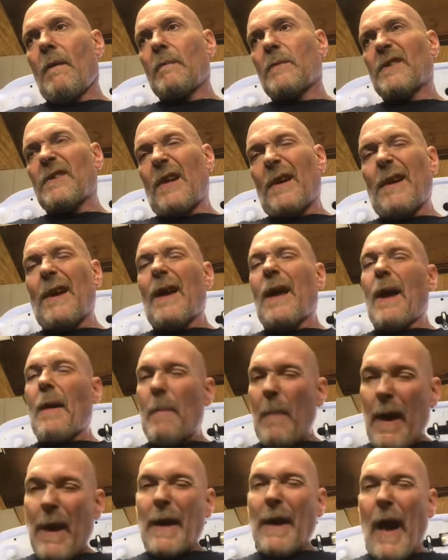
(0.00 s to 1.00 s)
Sunday I
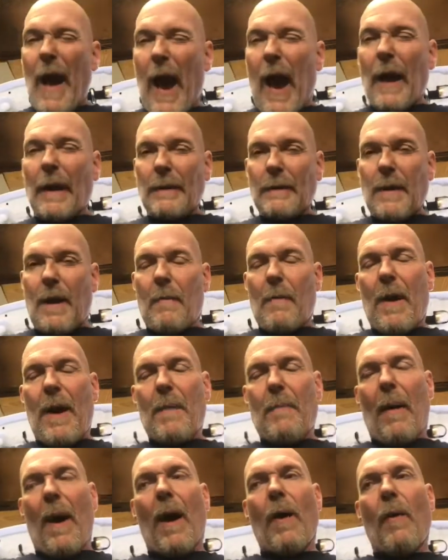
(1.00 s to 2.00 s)
may not. I
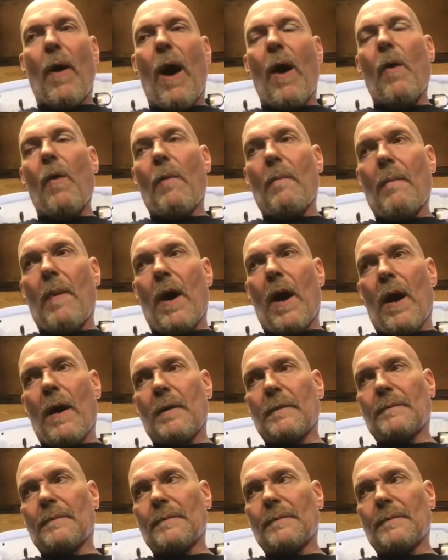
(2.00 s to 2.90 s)
may bow out, but